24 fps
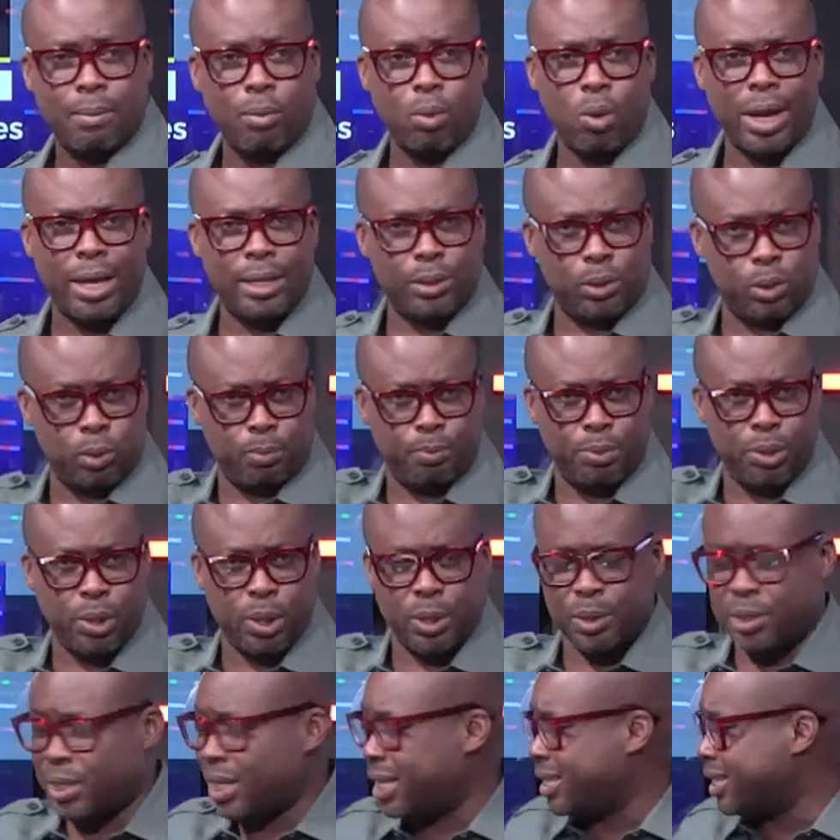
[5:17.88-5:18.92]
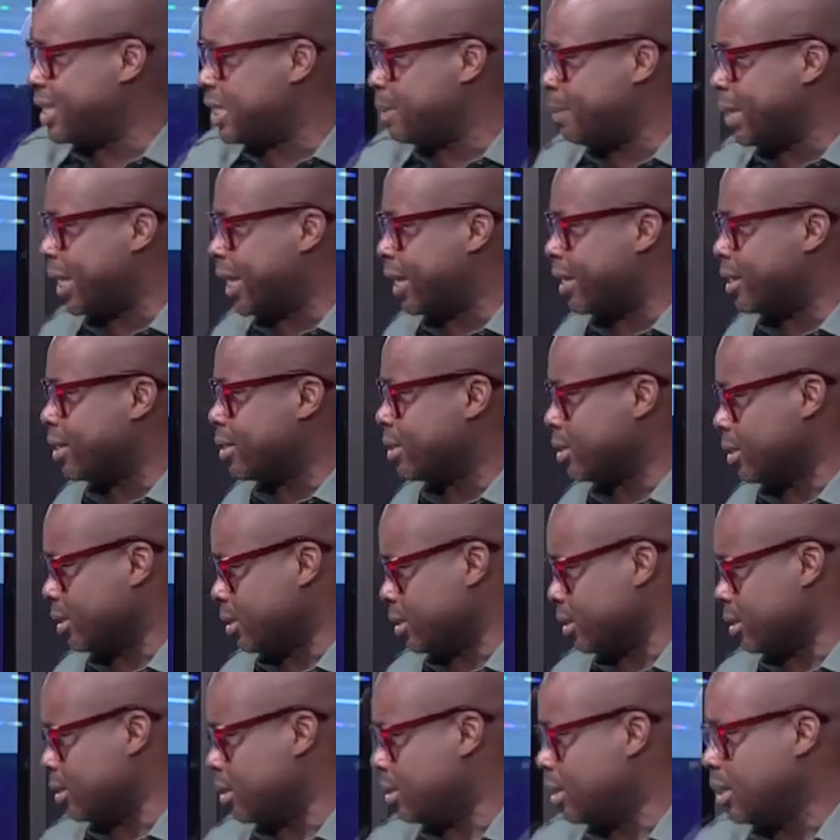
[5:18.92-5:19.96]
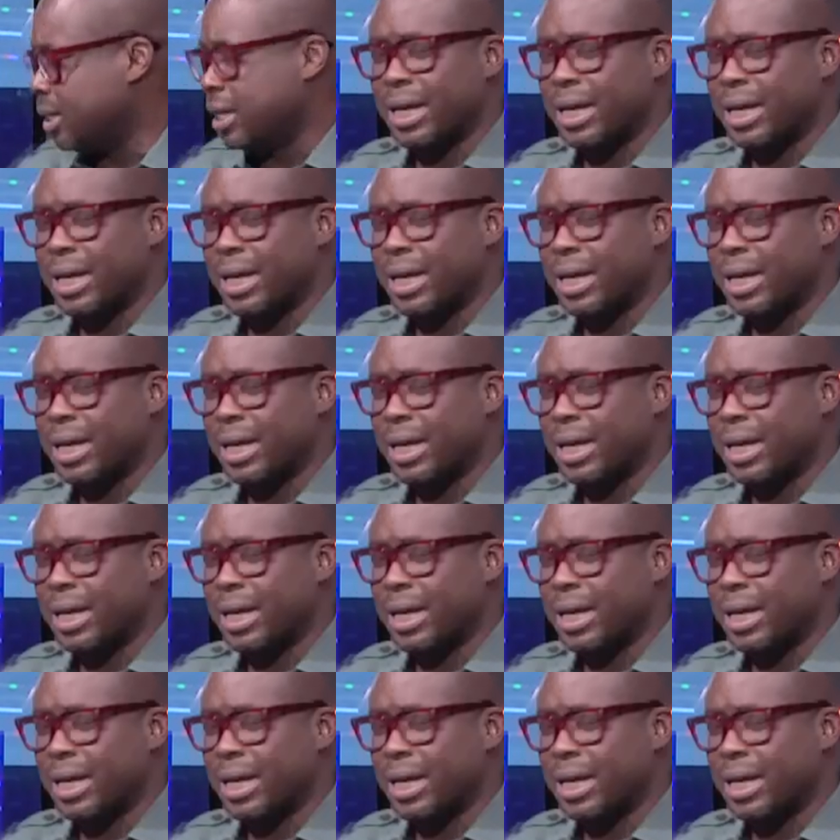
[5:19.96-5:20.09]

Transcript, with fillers: where superior judges make a decision